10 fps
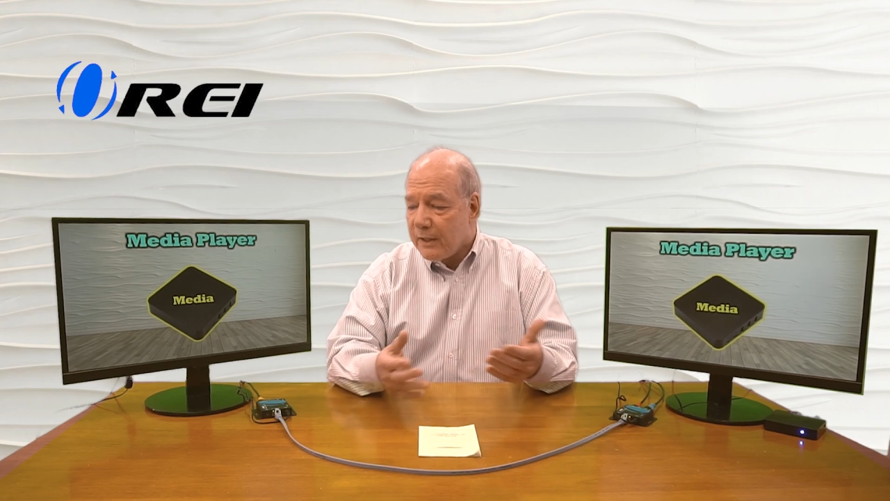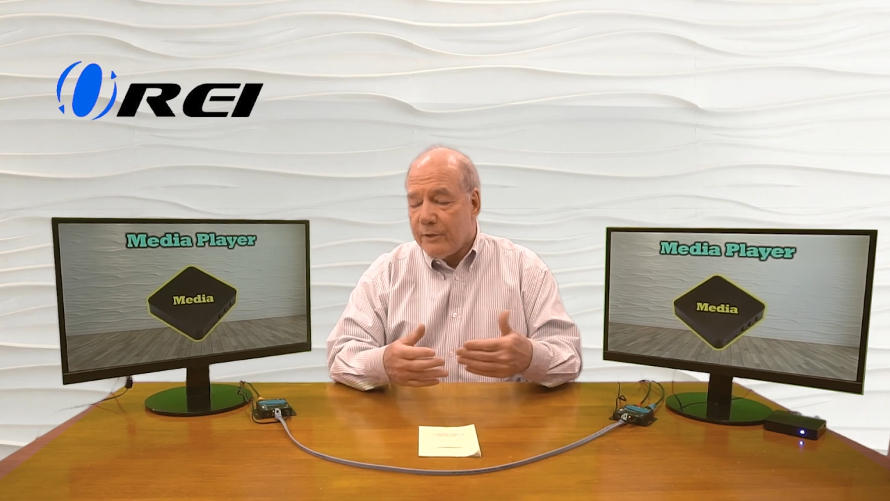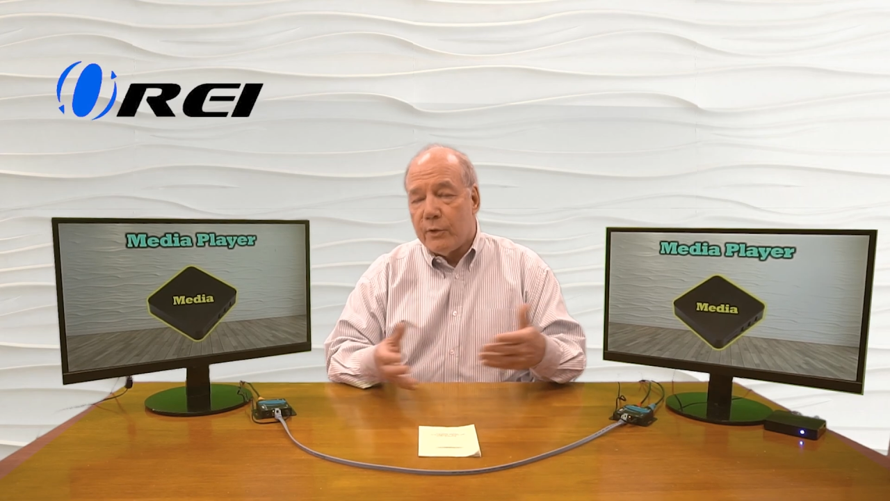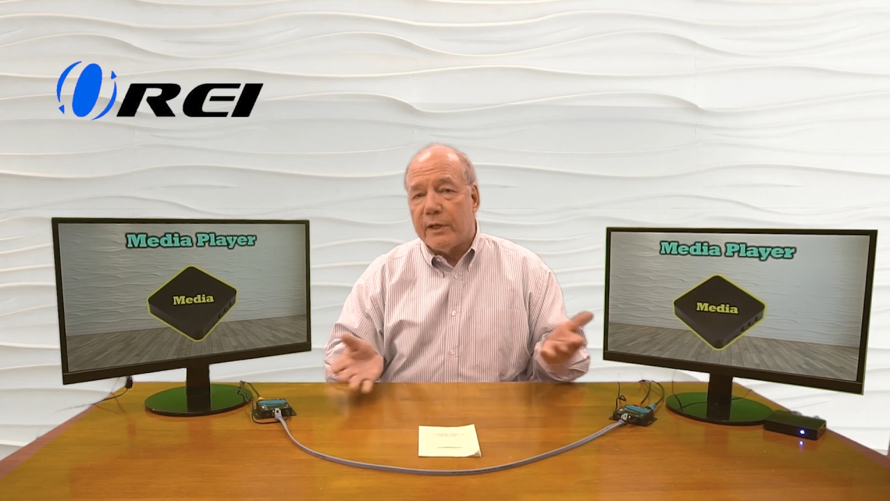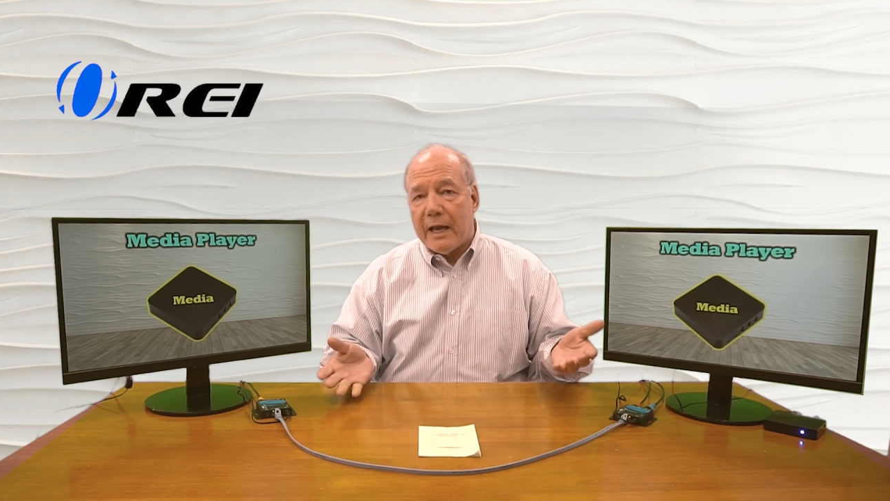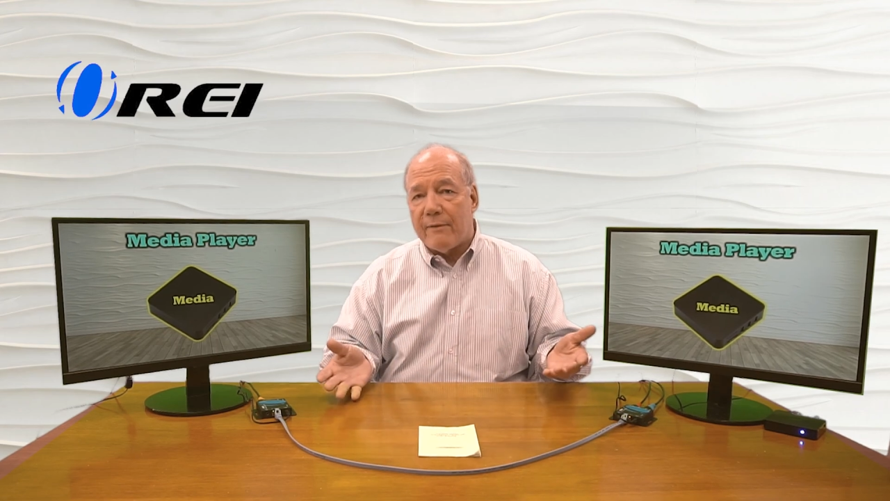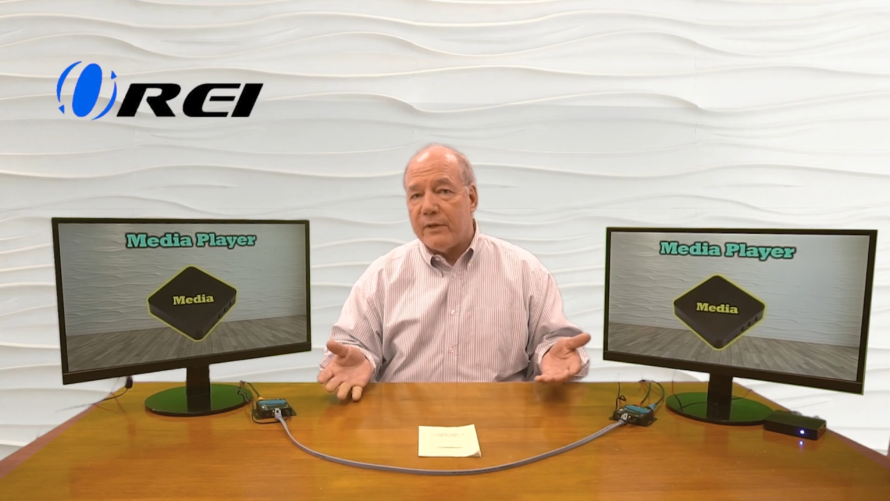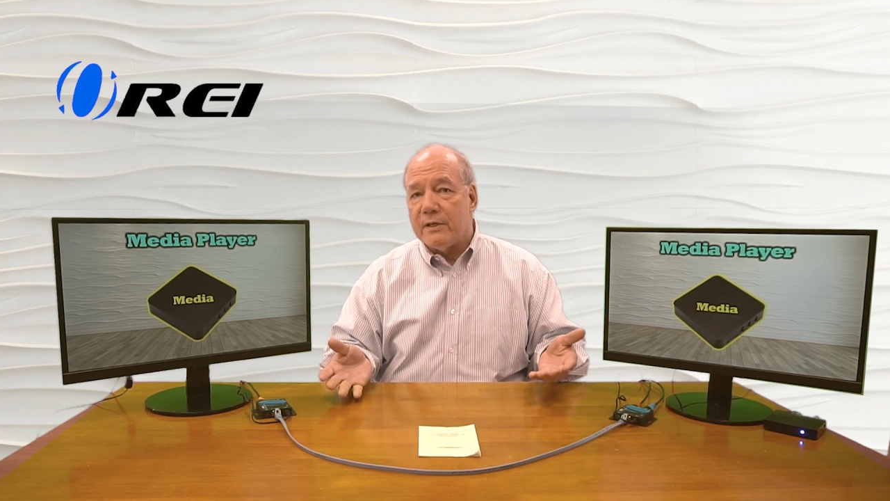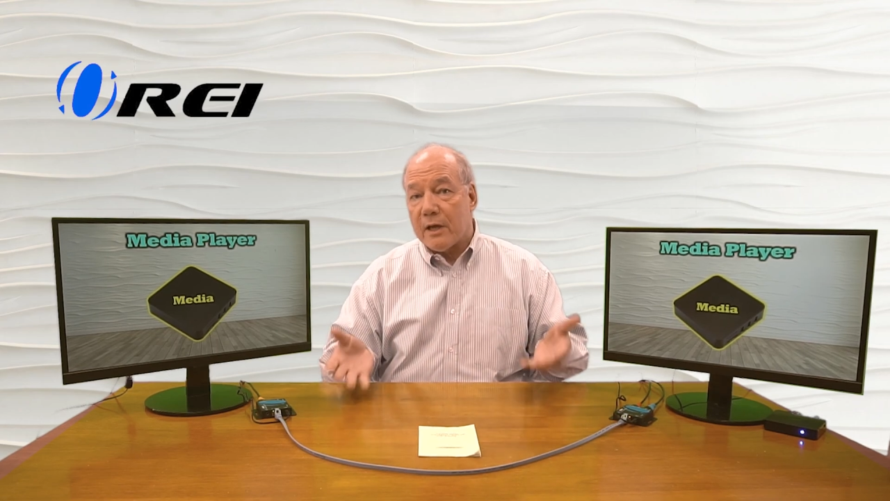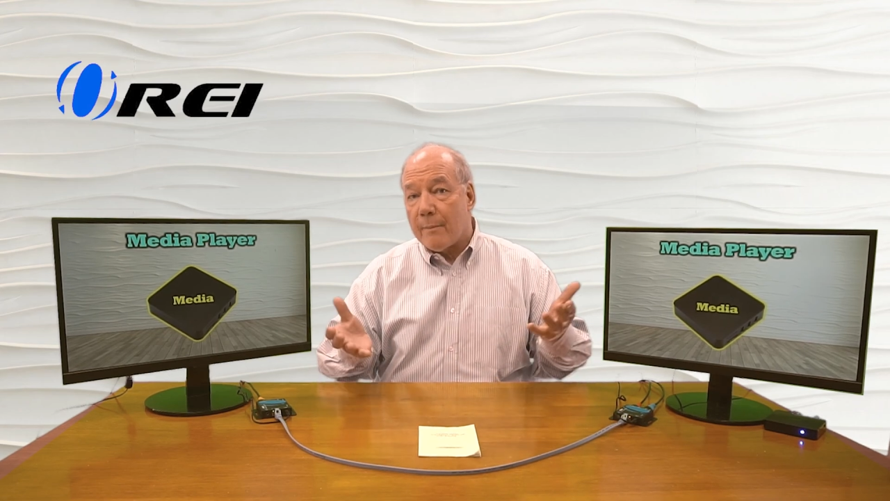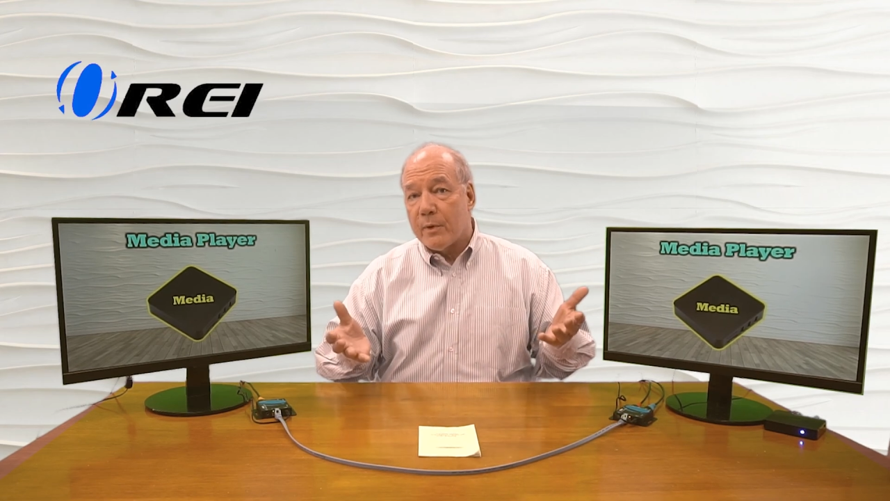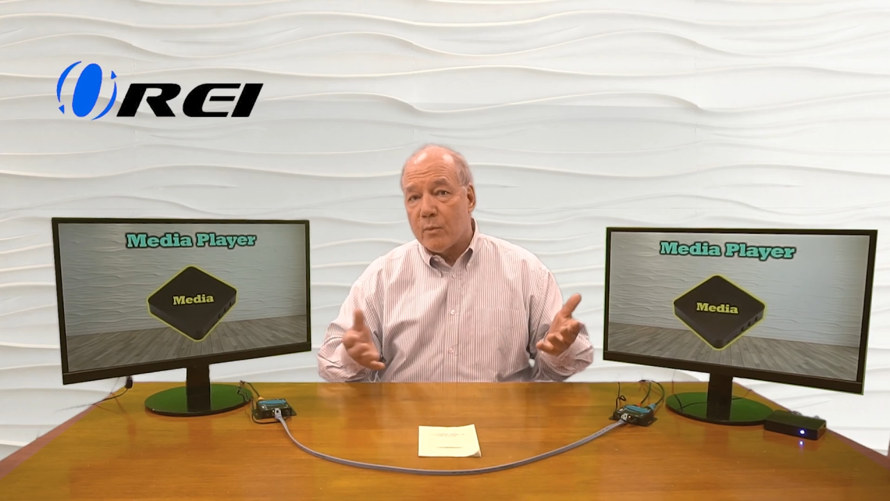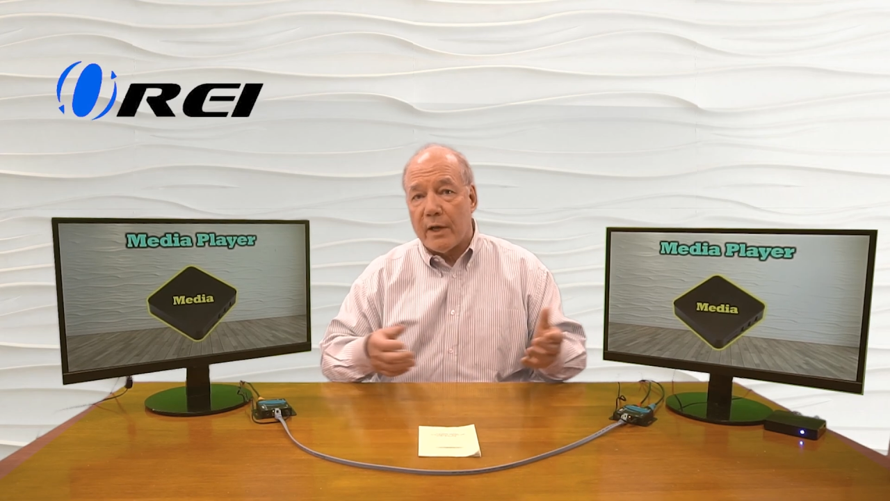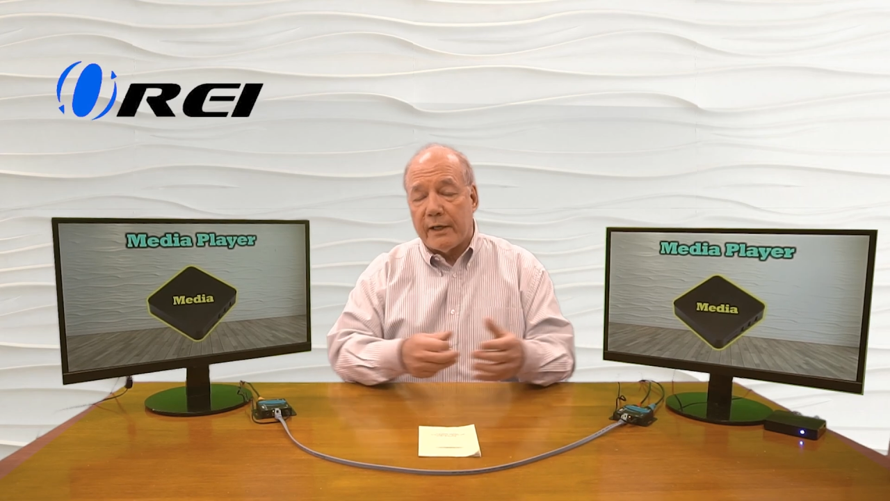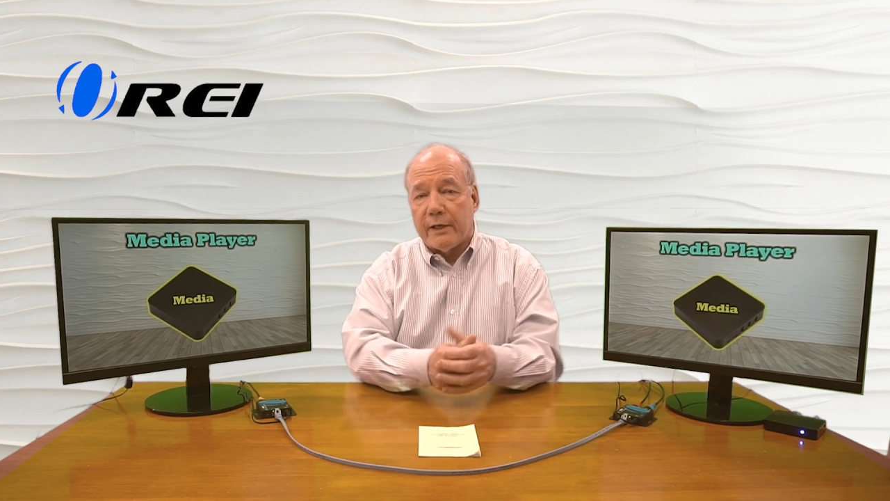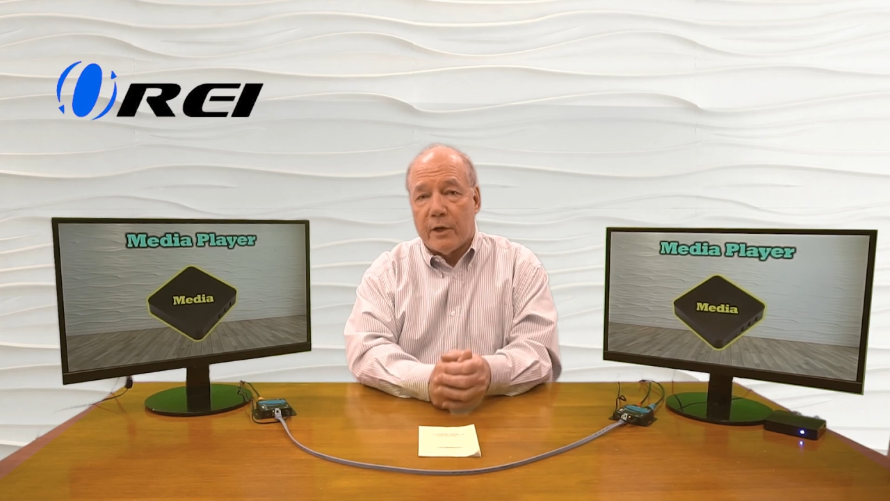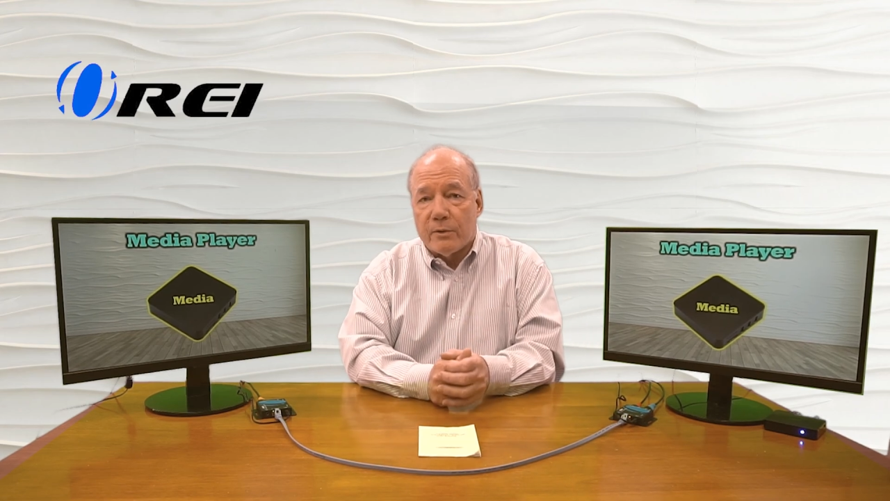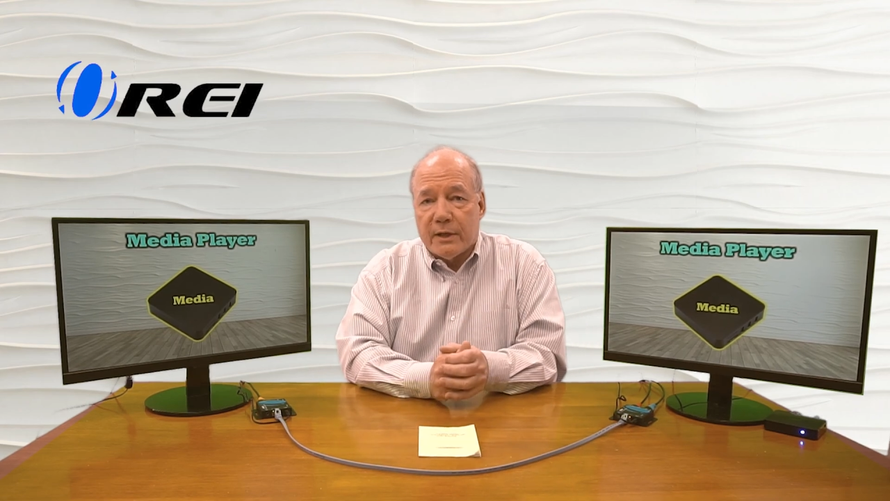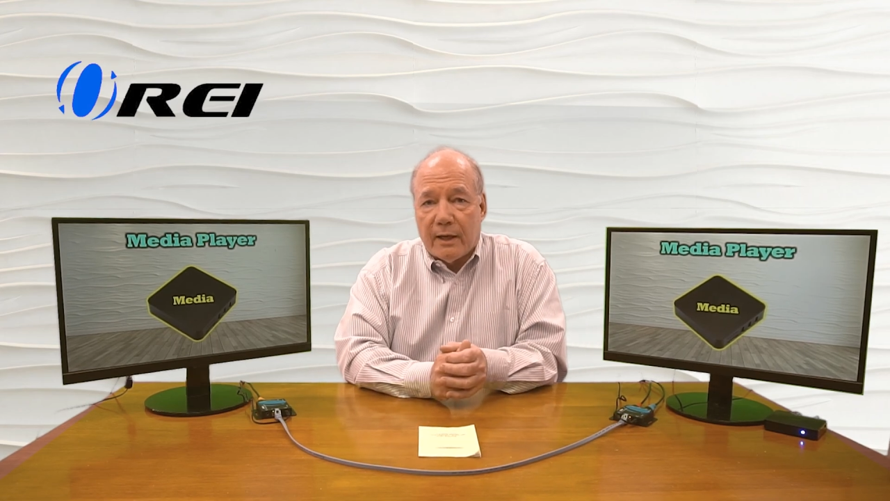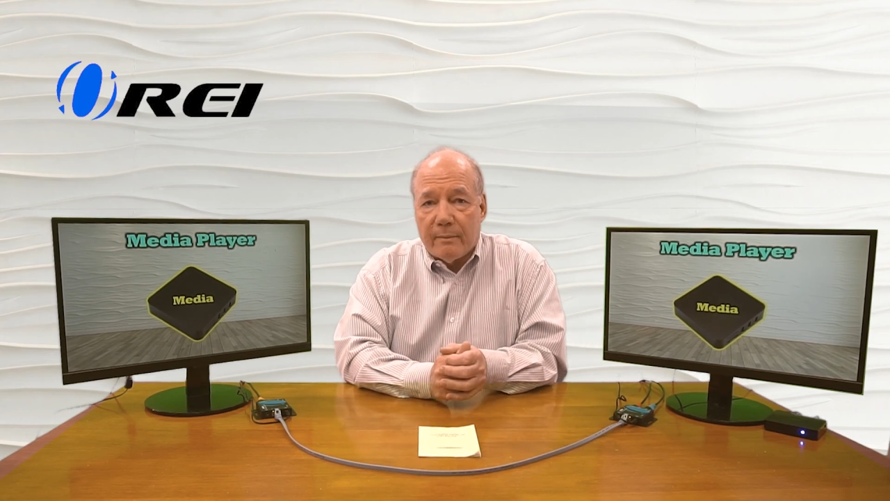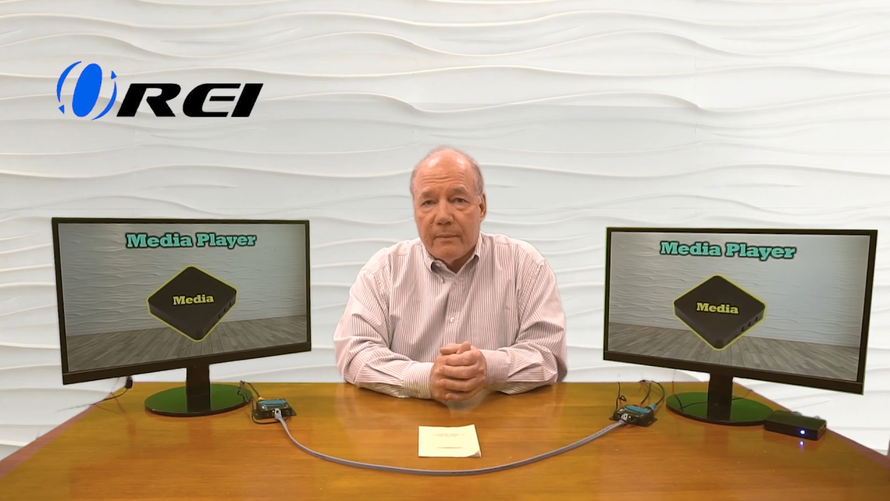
you can have these up and running in no time.